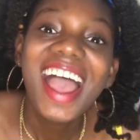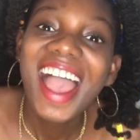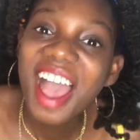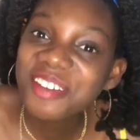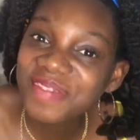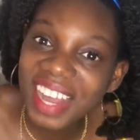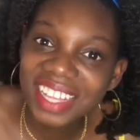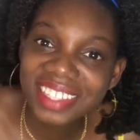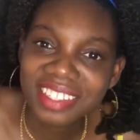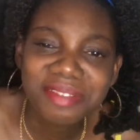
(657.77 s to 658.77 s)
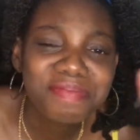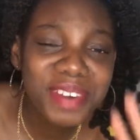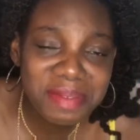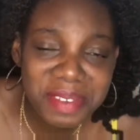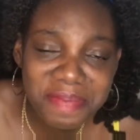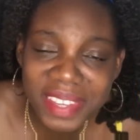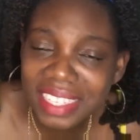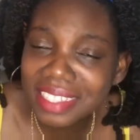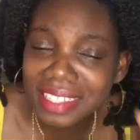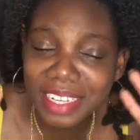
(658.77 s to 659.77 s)
Hair bands and bobby
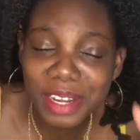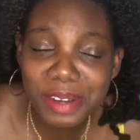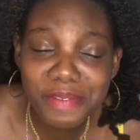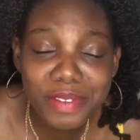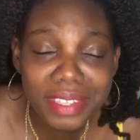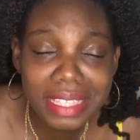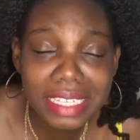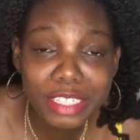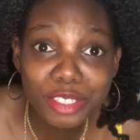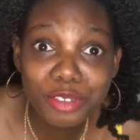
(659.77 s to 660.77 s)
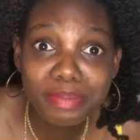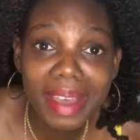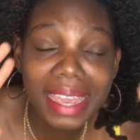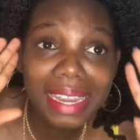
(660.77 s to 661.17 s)
pins and all of those things, you buy